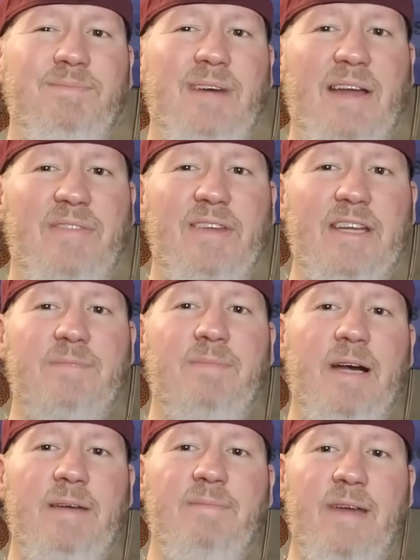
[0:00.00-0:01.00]
I think
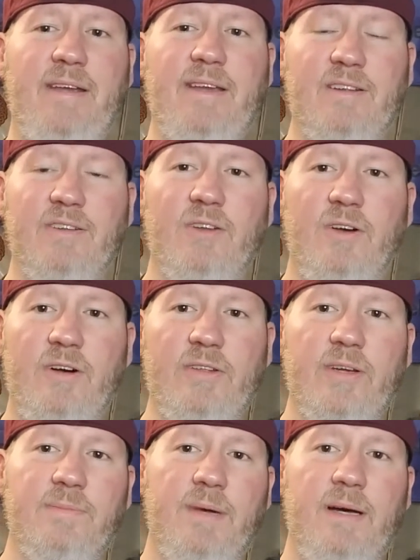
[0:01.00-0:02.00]
might make it a little
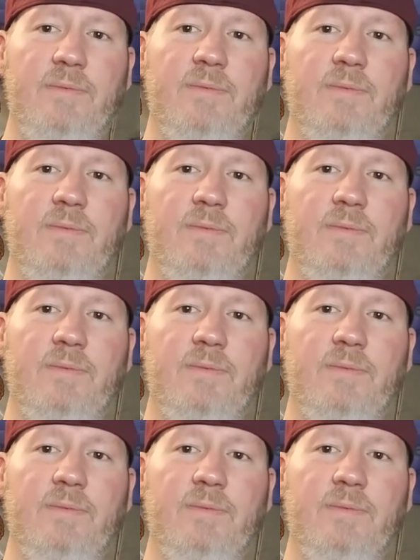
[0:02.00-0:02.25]
older, but